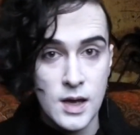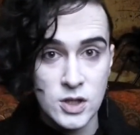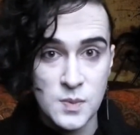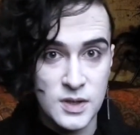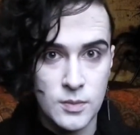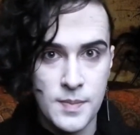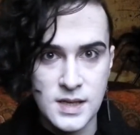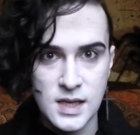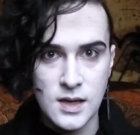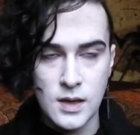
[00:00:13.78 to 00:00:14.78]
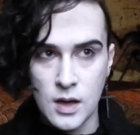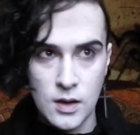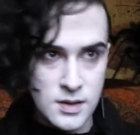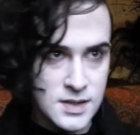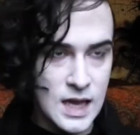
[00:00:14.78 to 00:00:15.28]
Just been a little busy,
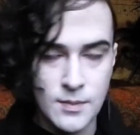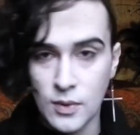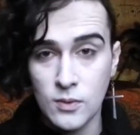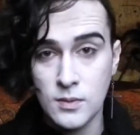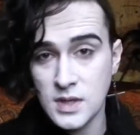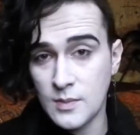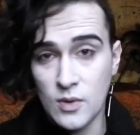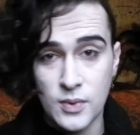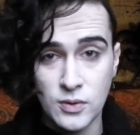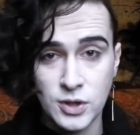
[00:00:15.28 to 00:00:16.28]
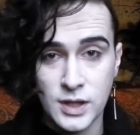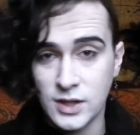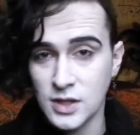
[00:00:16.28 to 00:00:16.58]
same old bullshit,